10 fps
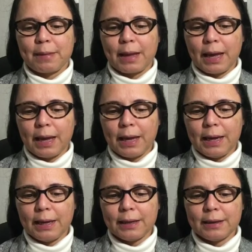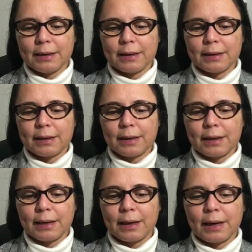And
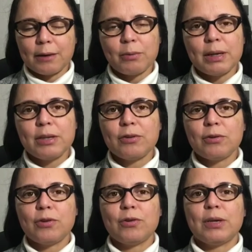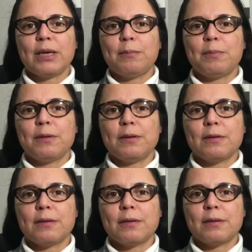I want you to keep
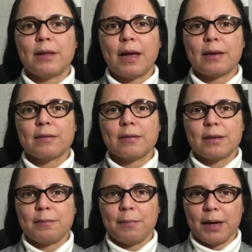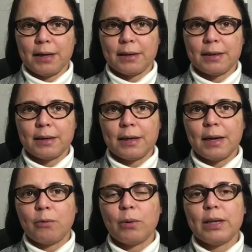this text in mind.
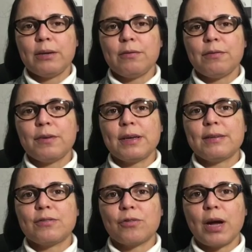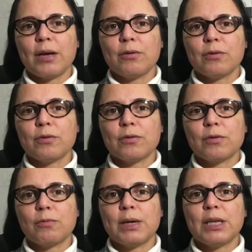When you face trials,
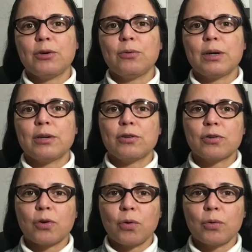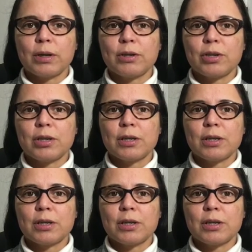when you are discouraged,